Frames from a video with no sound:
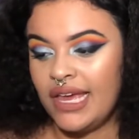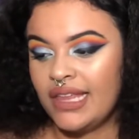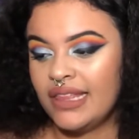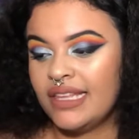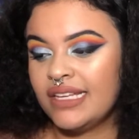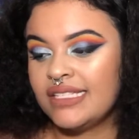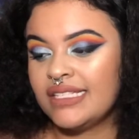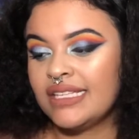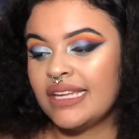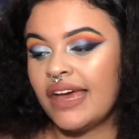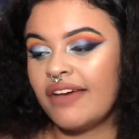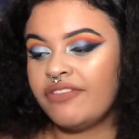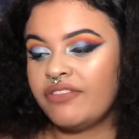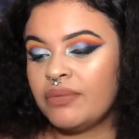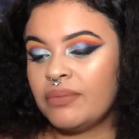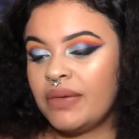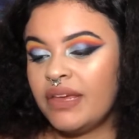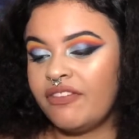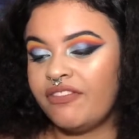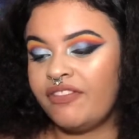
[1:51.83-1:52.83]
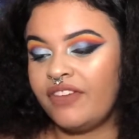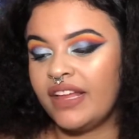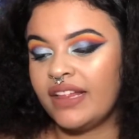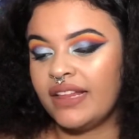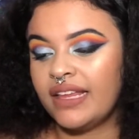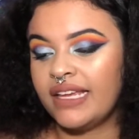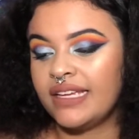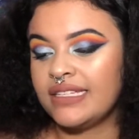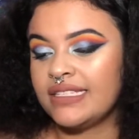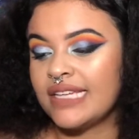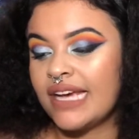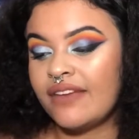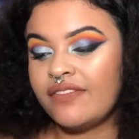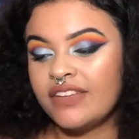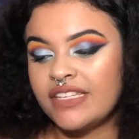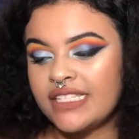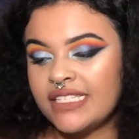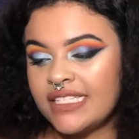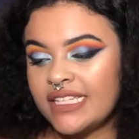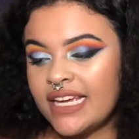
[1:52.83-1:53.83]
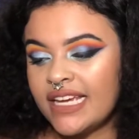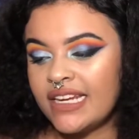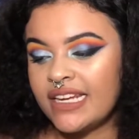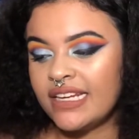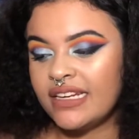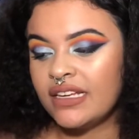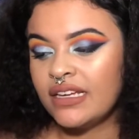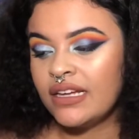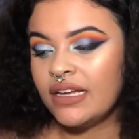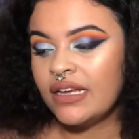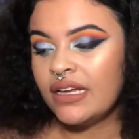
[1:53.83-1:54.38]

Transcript: This left me feeling devastated,